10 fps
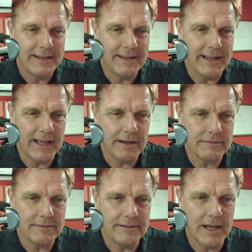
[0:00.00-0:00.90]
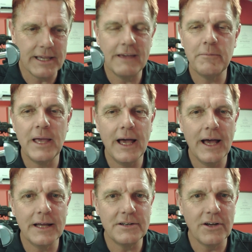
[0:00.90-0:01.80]
Now, don't give me a
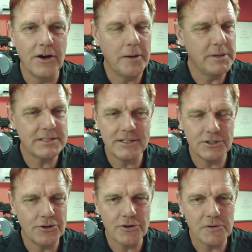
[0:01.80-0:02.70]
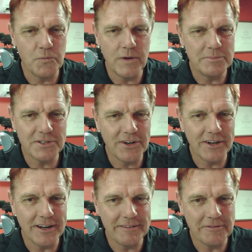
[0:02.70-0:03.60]
hard time, it's a shocking website.
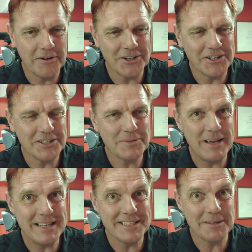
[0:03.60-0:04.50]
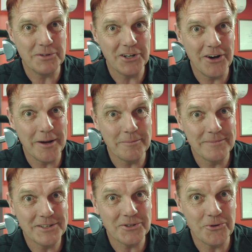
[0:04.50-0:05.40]
I've got to spend some time
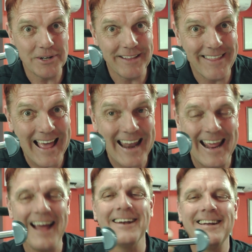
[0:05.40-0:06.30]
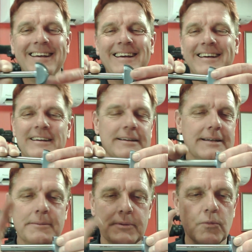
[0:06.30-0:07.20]
sorting that out,
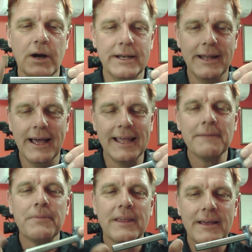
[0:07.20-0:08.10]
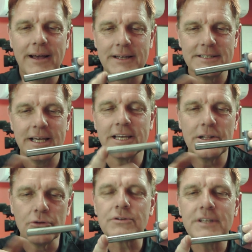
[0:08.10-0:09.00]
but one day. So you
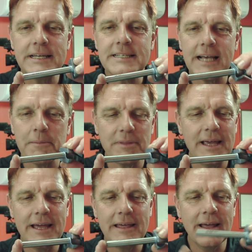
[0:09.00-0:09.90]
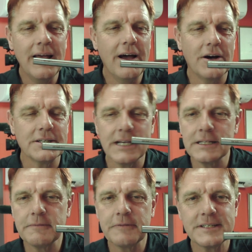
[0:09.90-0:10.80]
can look these up there. I sell
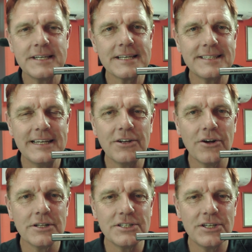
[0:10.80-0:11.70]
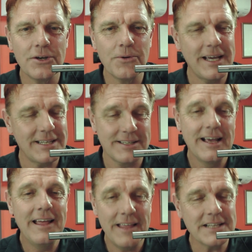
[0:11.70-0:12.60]
them for $60 US.
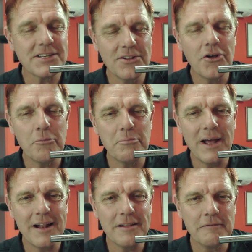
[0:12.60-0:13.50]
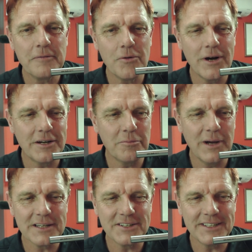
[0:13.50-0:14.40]
That's a lot better than 400
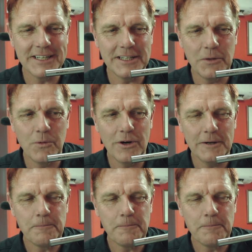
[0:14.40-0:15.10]
bucks, I tell you what.